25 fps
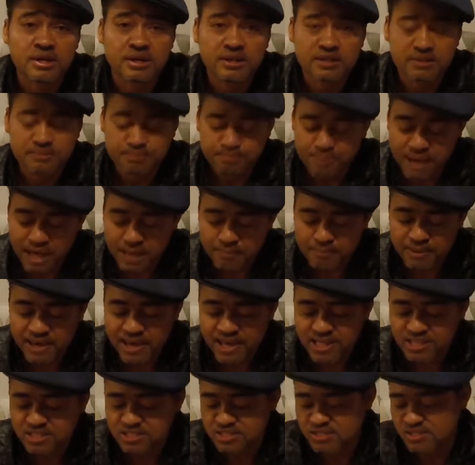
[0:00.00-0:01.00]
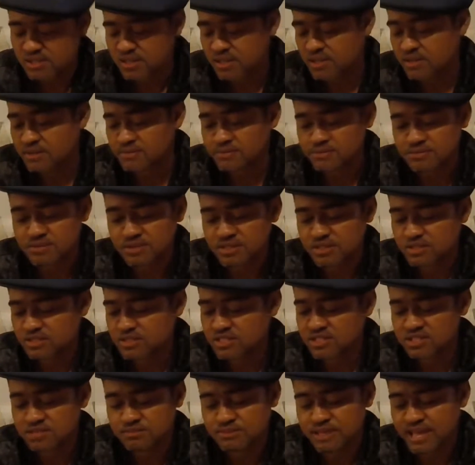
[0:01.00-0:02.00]
to bypass the
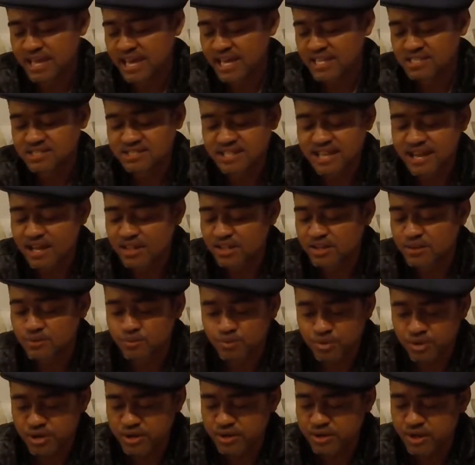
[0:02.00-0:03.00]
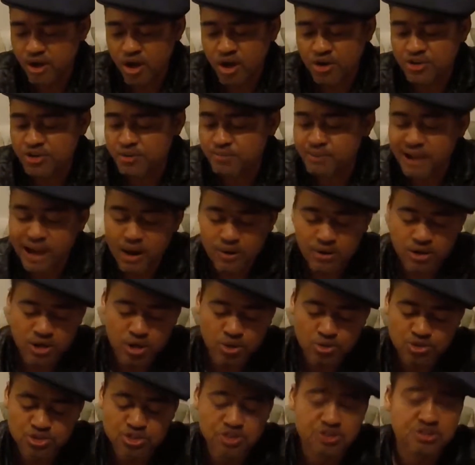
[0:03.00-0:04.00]
system that has now, where all your power
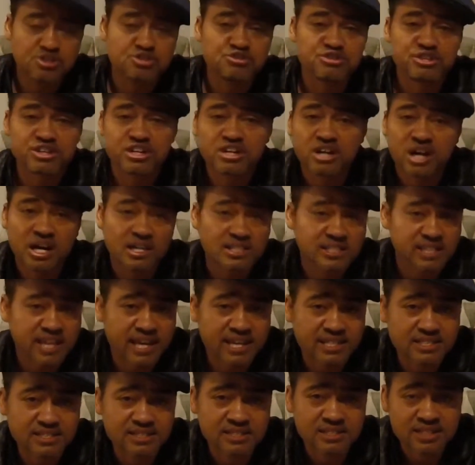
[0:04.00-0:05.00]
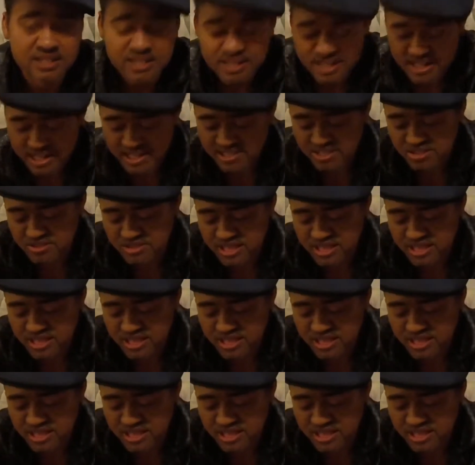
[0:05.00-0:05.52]
goes to your trigger contacts. And so